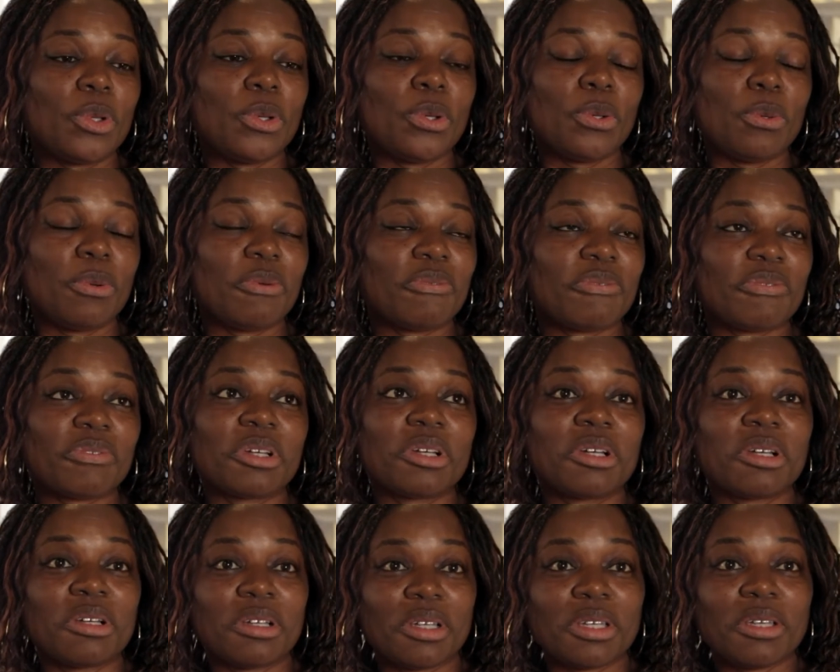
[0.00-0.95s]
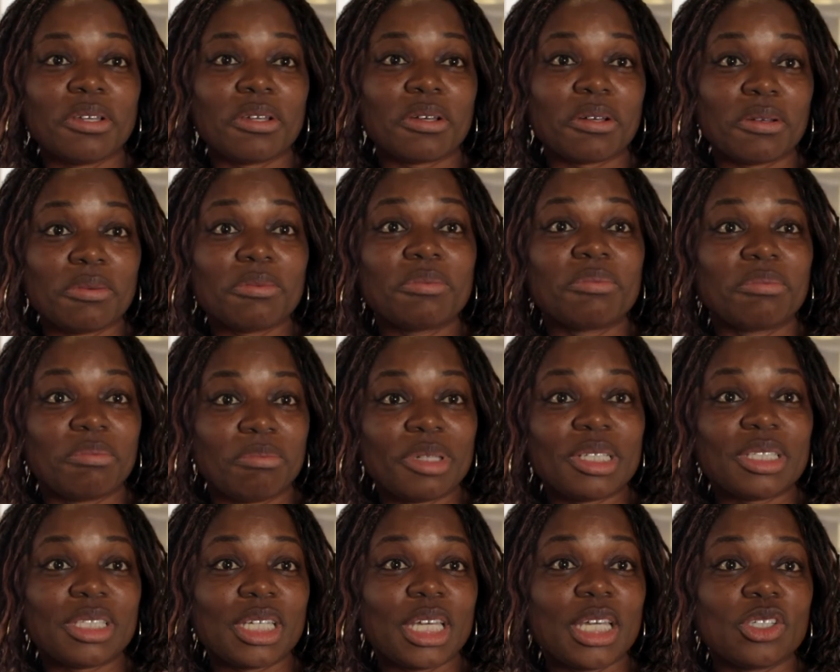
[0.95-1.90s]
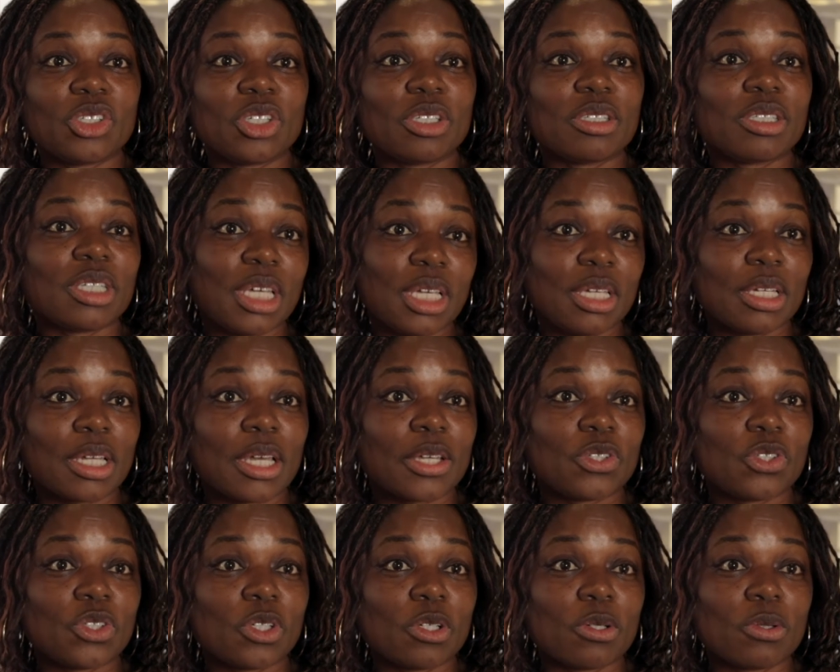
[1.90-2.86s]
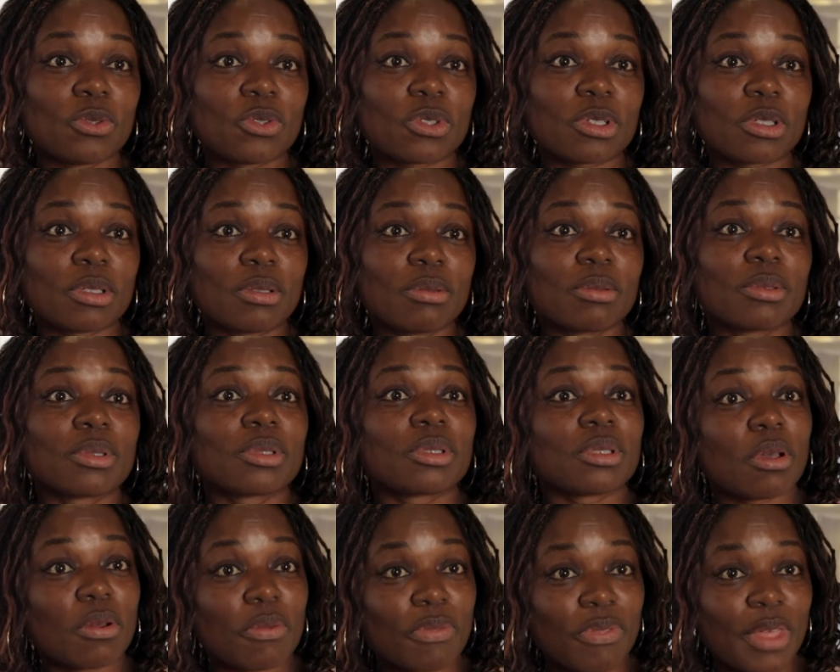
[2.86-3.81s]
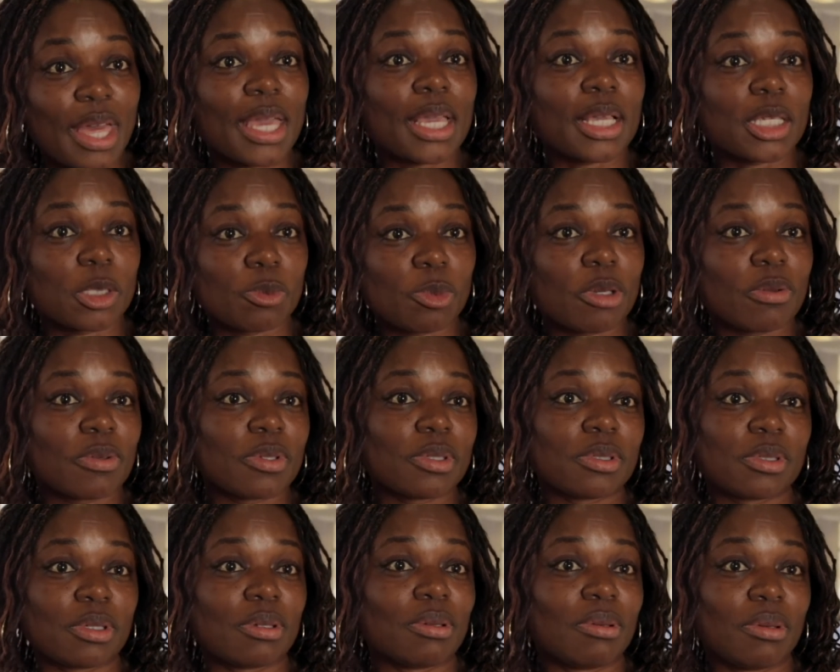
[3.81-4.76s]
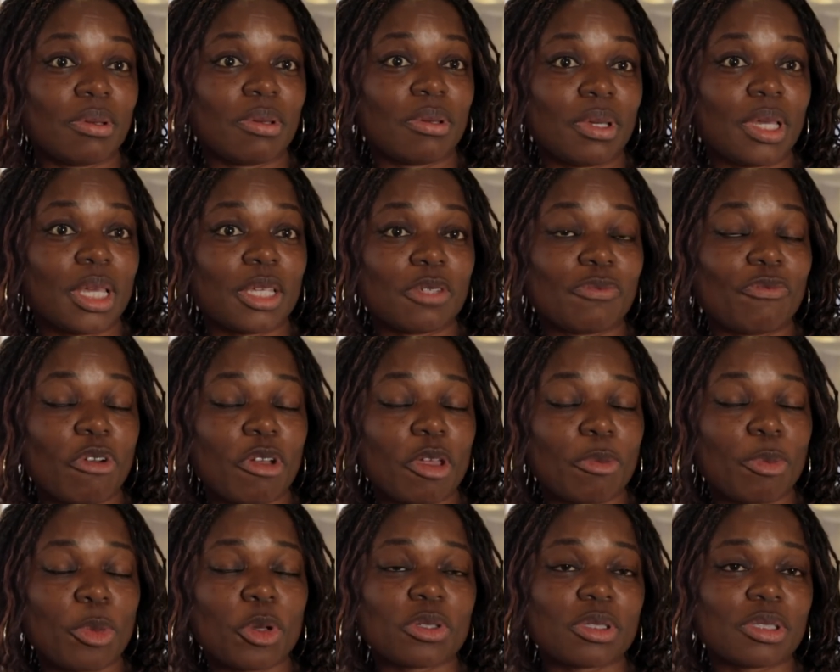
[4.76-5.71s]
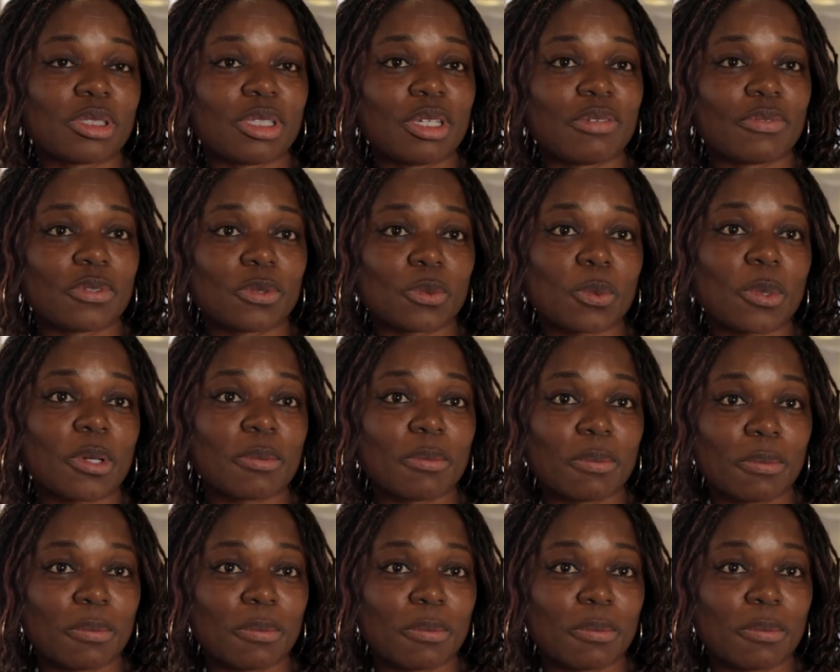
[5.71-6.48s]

who have been teaching teenage children, so that experience is very positive as well.